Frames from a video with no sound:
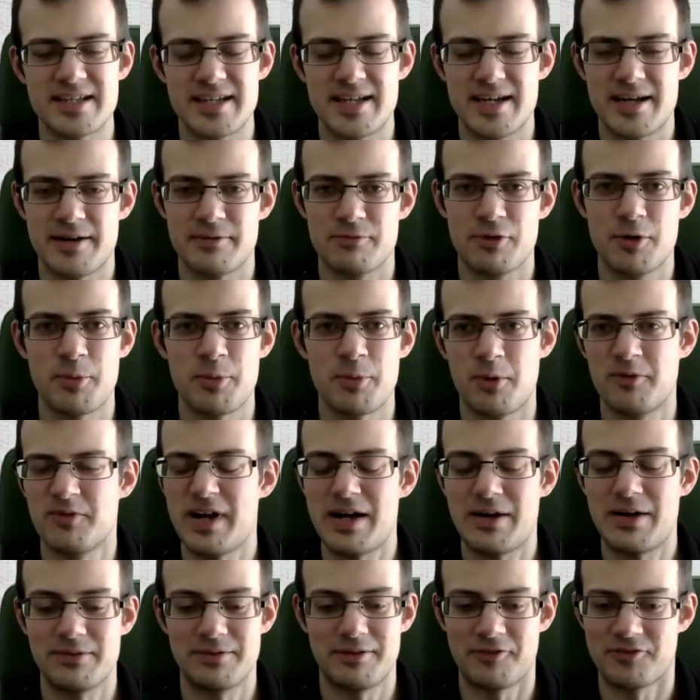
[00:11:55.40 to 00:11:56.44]
Rupert,
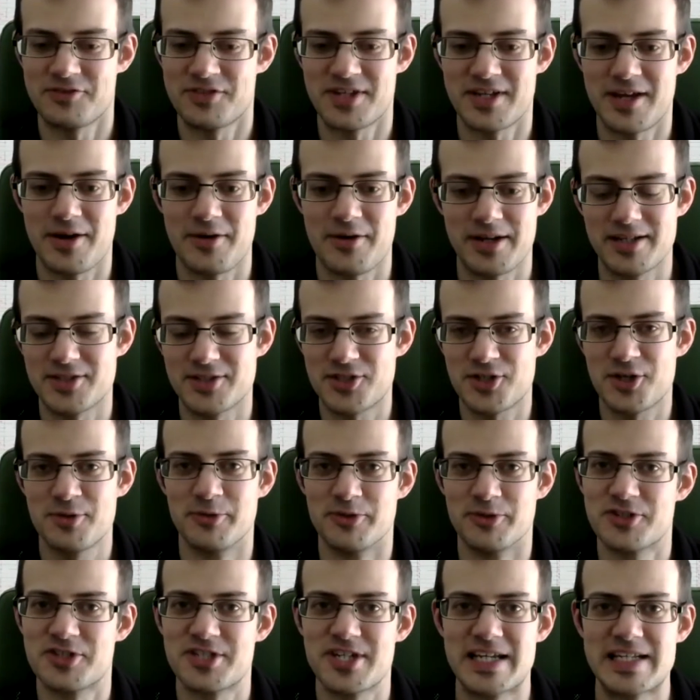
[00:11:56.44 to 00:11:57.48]
without obviously going into too
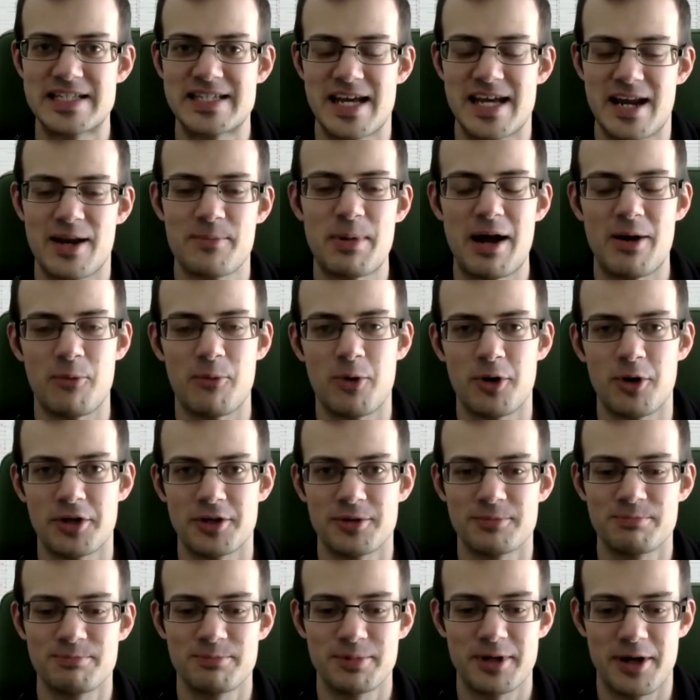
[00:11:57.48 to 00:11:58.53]
much detail about what
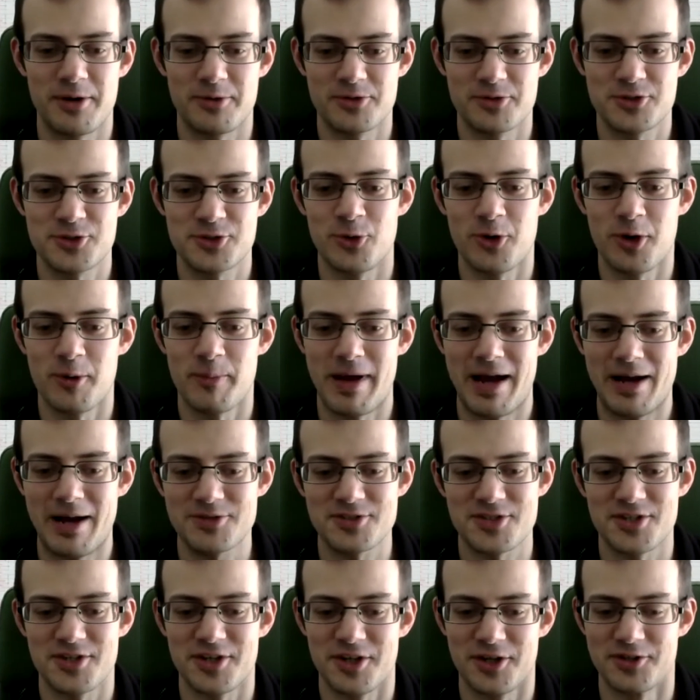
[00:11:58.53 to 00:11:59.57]
you're going to talk
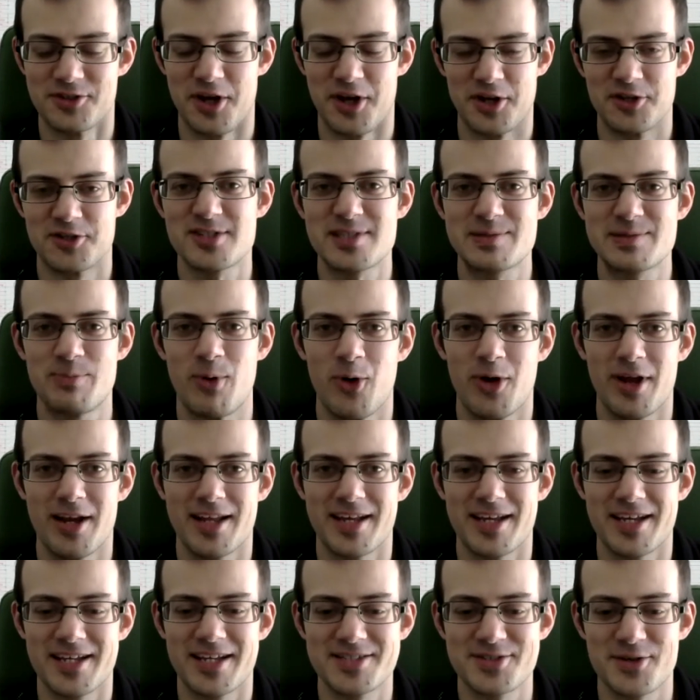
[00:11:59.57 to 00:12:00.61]
about and
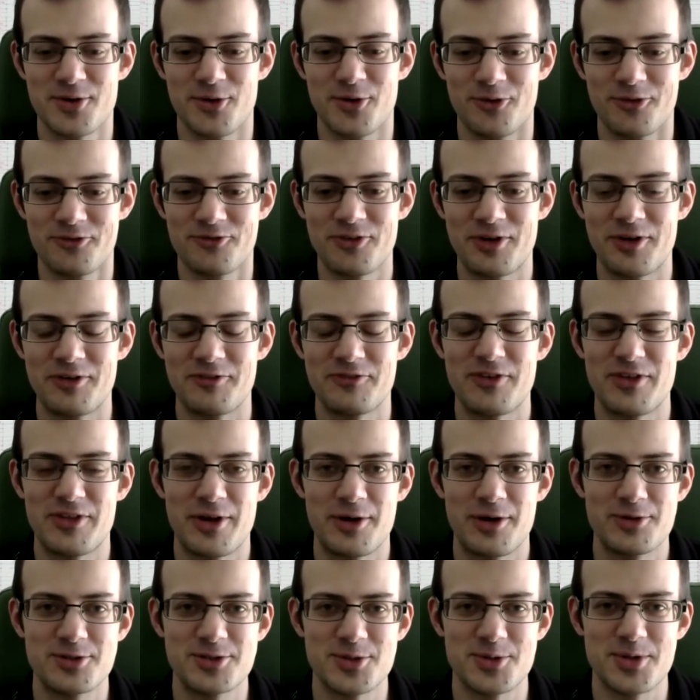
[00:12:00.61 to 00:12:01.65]
spoiling it all for
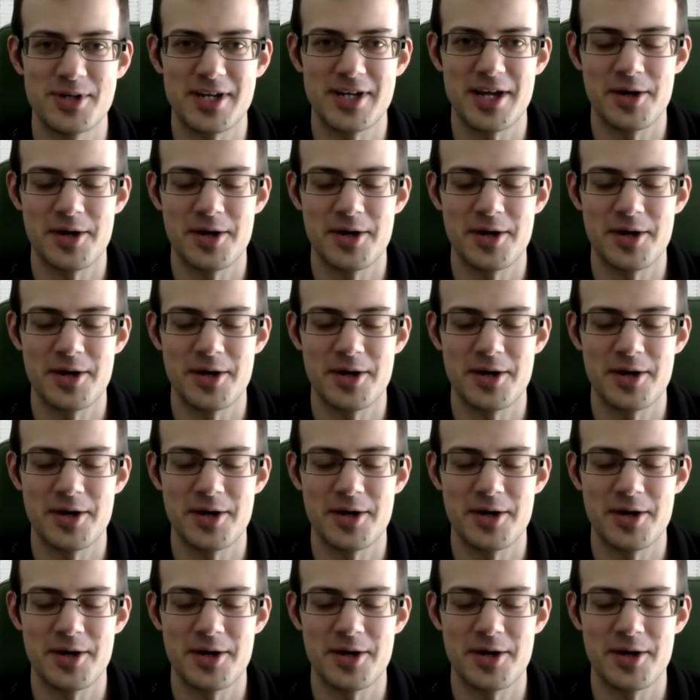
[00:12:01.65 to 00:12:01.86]
those who are